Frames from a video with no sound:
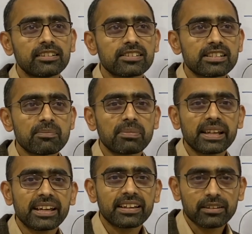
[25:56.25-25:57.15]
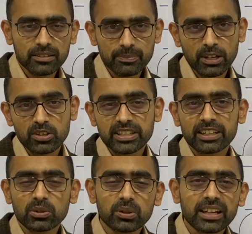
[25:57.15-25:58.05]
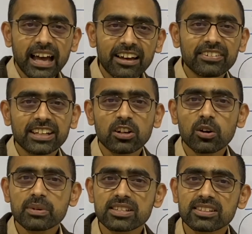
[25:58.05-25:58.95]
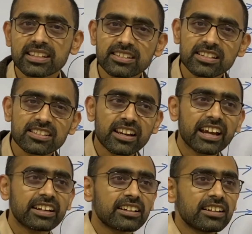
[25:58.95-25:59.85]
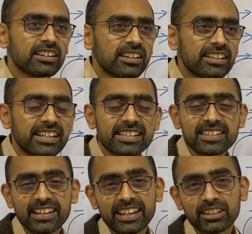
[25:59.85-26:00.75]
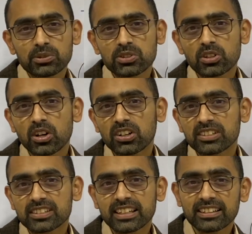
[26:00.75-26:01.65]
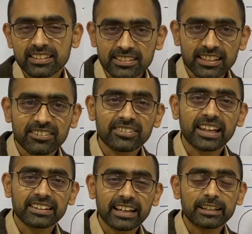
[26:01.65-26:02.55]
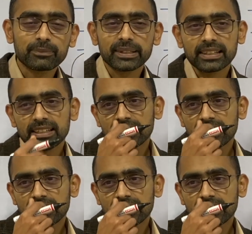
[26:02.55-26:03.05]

simply because they don't have any hobbies, they just write listening to songs and stuff like that. But